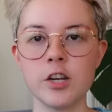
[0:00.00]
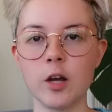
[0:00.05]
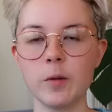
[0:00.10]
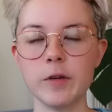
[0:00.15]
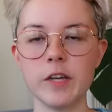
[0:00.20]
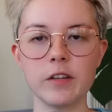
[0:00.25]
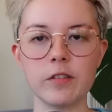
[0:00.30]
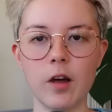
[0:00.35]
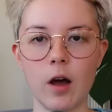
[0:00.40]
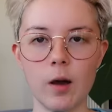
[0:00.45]

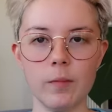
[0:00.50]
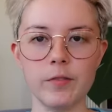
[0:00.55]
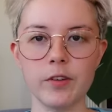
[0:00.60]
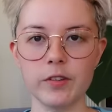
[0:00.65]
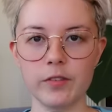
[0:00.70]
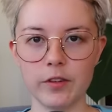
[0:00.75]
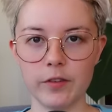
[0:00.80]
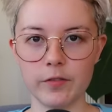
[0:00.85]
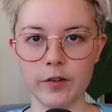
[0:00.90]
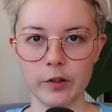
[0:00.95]
Shelby is
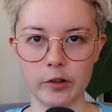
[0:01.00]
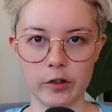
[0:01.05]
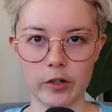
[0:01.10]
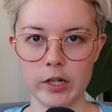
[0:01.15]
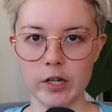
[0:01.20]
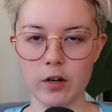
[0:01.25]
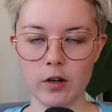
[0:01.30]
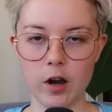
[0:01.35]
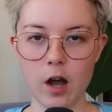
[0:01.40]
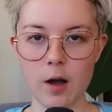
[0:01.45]
obviously
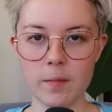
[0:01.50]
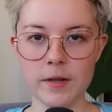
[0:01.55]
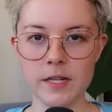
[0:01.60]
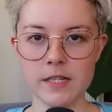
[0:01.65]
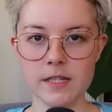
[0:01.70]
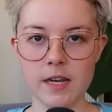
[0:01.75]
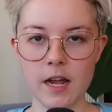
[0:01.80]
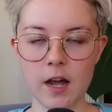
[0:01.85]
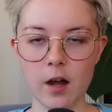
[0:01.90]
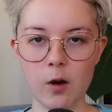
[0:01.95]
filtering her
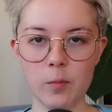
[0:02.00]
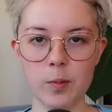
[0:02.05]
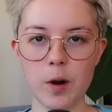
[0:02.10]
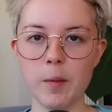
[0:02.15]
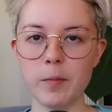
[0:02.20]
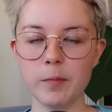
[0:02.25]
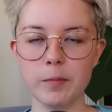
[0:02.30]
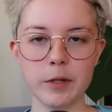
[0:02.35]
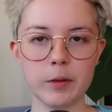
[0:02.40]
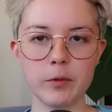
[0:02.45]
comments now,
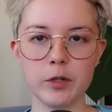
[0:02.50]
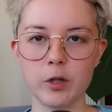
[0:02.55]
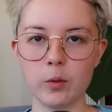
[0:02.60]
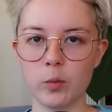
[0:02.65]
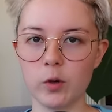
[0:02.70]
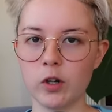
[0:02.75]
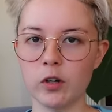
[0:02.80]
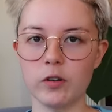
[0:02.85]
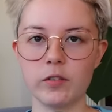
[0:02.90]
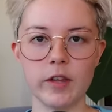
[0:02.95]
probably with the
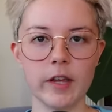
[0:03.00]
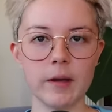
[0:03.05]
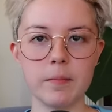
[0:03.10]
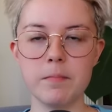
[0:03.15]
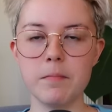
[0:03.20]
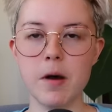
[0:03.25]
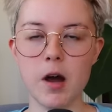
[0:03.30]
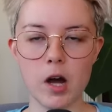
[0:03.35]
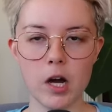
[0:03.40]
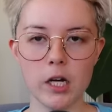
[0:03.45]
words like
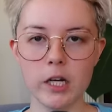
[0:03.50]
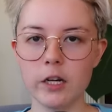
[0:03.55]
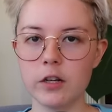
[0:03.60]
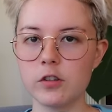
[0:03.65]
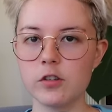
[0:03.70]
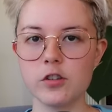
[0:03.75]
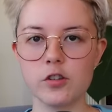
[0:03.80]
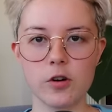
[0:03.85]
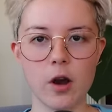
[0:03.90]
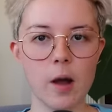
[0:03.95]
mug,
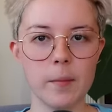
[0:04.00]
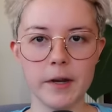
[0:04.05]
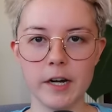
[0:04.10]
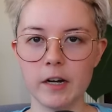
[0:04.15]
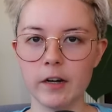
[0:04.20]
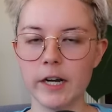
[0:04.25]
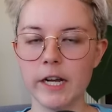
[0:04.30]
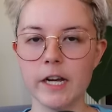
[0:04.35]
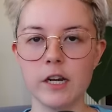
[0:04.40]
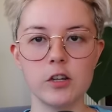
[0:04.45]

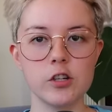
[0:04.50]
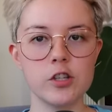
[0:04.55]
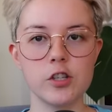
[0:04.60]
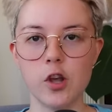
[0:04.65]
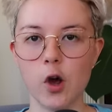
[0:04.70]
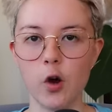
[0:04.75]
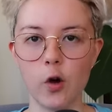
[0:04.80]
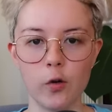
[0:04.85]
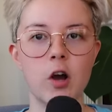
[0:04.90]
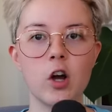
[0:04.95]
strawberry,
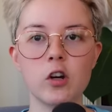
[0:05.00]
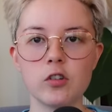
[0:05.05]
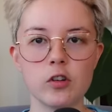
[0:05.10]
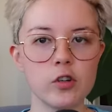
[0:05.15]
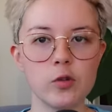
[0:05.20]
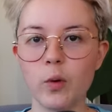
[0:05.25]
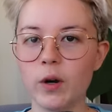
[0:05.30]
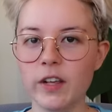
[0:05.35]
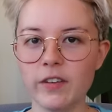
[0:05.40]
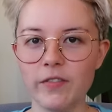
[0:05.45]
Soph,
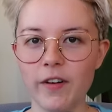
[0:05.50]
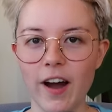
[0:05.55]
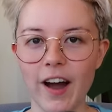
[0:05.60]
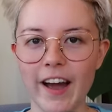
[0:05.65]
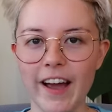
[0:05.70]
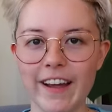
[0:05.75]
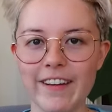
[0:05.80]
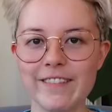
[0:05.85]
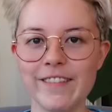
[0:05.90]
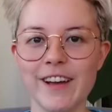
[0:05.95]

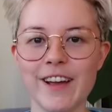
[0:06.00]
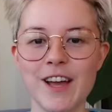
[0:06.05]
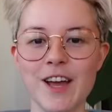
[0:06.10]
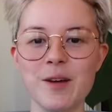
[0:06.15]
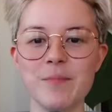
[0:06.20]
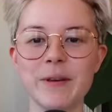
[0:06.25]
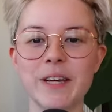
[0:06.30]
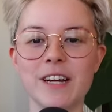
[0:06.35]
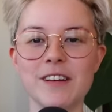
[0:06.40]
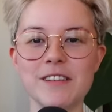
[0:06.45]
$125,
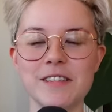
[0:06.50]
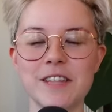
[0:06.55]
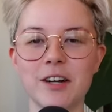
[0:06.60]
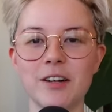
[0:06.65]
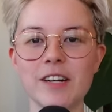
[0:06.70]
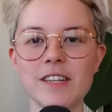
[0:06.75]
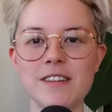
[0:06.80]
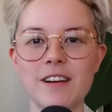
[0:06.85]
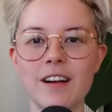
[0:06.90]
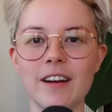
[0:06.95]
because there
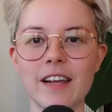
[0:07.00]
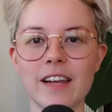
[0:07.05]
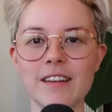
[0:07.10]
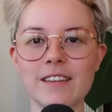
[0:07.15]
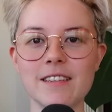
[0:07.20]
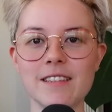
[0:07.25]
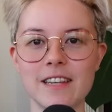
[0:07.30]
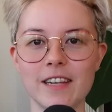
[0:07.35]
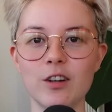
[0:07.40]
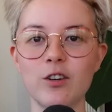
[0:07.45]
is not a
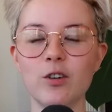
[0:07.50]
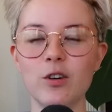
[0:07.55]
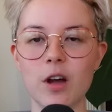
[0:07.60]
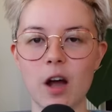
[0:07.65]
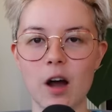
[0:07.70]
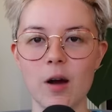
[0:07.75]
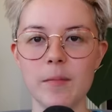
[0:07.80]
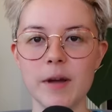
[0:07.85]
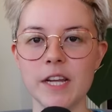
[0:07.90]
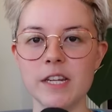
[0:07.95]
single
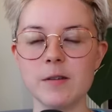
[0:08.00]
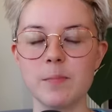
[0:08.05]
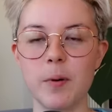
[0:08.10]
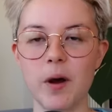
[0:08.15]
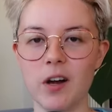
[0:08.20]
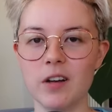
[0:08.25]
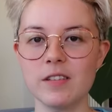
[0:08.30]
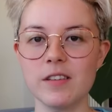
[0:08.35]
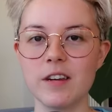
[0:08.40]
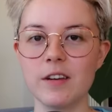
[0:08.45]
comment,
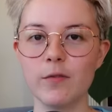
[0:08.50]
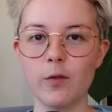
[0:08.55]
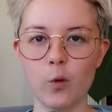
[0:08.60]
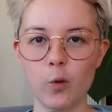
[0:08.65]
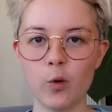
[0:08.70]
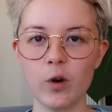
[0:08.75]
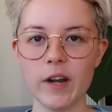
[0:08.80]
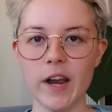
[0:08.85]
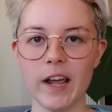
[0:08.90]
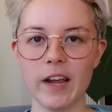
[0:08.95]
positive
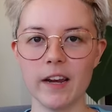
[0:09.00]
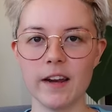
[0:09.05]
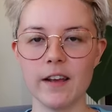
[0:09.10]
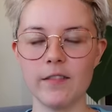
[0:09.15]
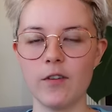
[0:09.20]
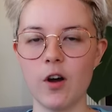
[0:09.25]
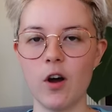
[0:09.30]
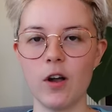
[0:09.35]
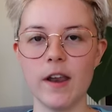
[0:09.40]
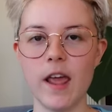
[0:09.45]
or
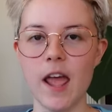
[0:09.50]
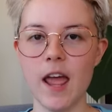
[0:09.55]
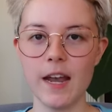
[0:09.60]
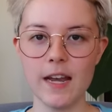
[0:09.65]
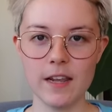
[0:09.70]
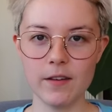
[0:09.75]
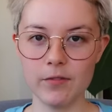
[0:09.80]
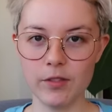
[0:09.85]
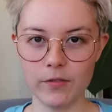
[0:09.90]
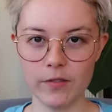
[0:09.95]
negative, on
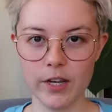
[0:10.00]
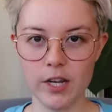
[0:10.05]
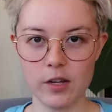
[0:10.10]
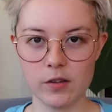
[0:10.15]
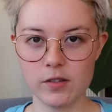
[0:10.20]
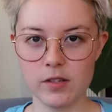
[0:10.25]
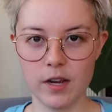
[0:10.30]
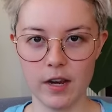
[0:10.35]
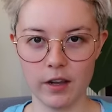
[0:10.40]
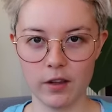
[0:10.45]
any of the
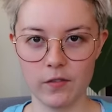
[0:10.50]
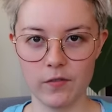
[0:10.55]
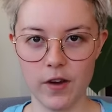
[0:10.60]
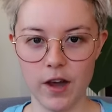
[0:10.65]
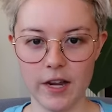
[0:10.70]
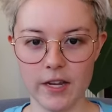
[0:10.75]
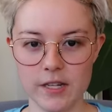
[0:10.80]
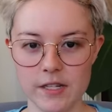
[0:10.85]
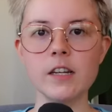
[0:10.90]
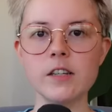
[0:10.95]
videos that I could
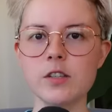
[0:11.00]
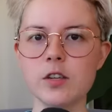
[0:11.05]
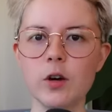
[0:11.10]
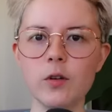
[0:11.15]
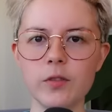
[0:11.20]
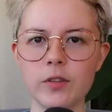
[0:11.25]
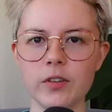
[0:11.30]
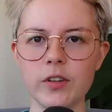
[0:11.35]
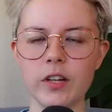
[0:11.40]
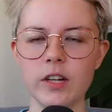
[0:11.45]
find. And
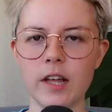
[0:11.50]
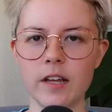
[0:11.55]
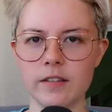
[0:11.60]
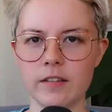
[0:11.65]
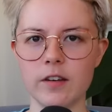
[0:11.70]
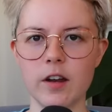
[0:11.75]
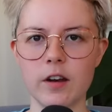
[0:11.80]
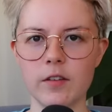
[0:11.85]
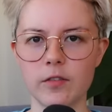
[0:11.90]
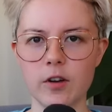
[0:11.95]
Soph still has a
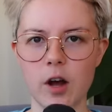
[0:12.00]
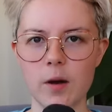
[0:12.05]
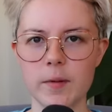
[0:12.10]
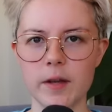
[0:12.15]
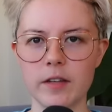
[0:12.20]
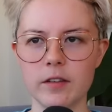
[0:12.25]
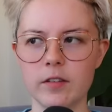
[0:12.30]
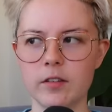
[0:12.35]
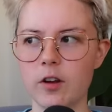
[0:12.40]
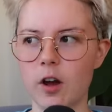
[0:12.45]
ton of
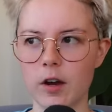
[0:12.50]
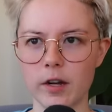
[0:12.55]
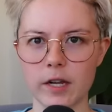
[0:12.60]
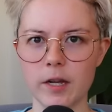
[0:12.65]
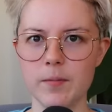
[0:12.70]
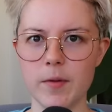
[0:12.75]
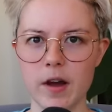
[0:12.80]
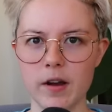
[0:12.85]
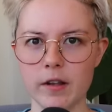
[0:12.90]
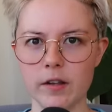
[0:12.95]
comments
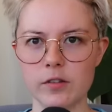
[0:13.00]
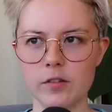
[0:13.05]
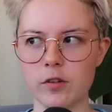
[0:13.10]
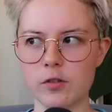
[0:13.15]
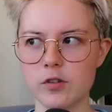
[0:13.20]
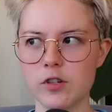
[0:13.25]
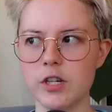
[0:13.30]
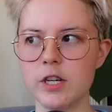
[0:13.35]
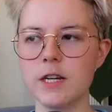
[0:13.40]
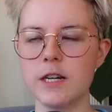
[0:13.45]
talking about it,
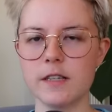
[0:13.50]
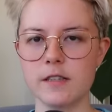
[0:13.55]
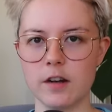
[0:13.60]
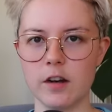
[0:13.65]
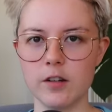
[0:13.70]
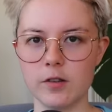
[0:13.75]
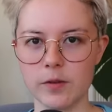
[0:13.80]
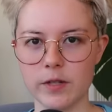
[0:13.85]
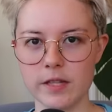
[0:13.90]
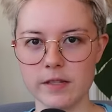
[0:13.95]
so she is
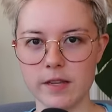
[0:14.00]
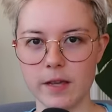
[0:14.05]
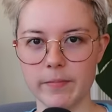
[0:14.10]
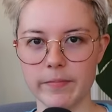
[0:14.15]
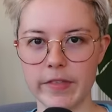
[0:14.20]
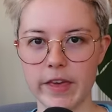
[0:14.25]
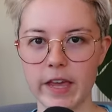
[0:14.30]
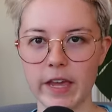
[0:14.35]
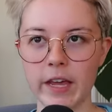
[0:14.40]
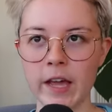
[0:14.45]
not doing the same
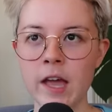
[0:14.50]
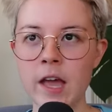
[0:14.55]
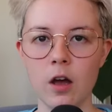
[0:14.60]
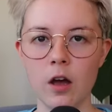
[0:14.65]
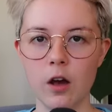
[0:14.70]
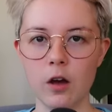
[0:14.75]
thing.